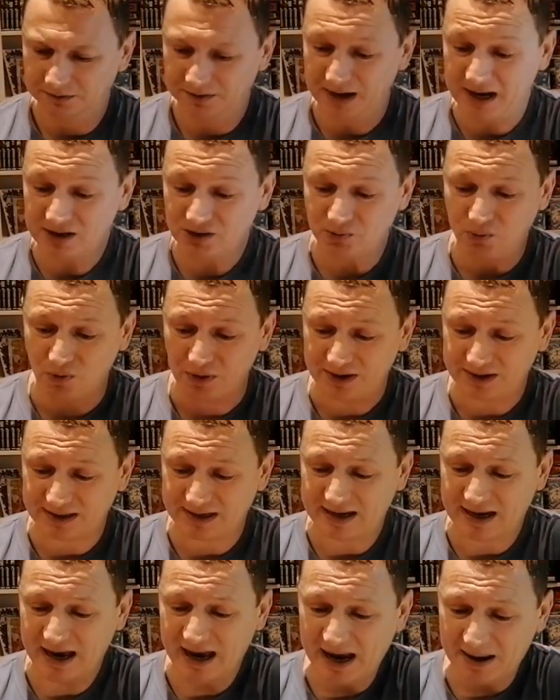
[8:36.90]
The next one is
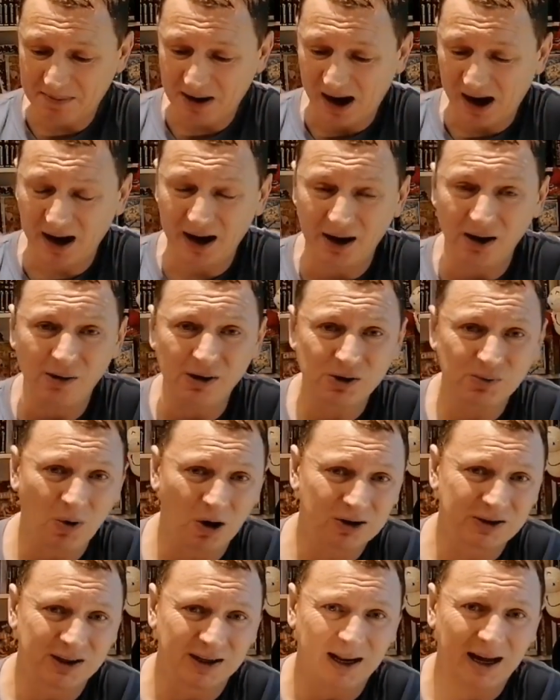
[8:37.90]
a game I always
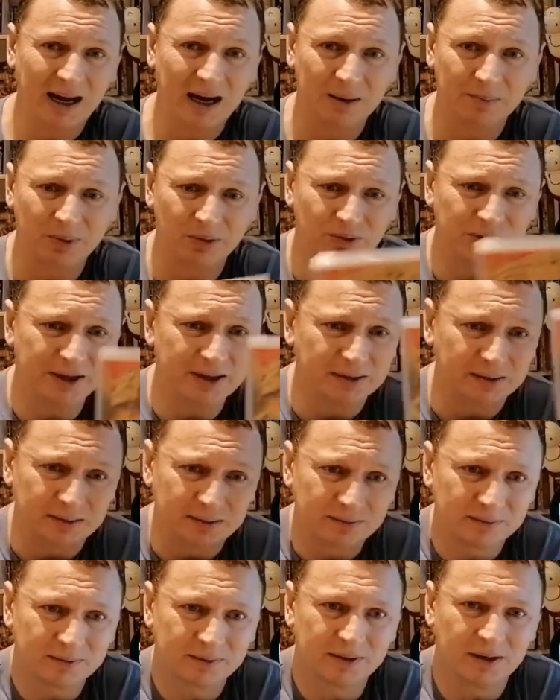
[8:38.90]
wanted to like but didn't.